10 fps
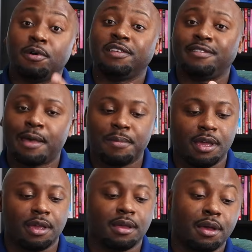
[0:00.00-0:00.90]
What does that
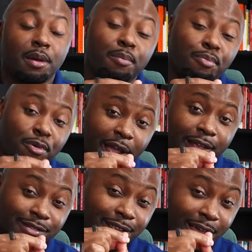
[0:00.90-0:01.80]
mean?
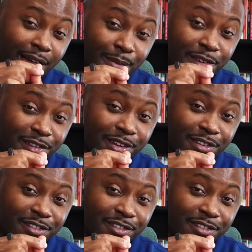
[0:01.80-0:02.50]
Price, how much you're gonna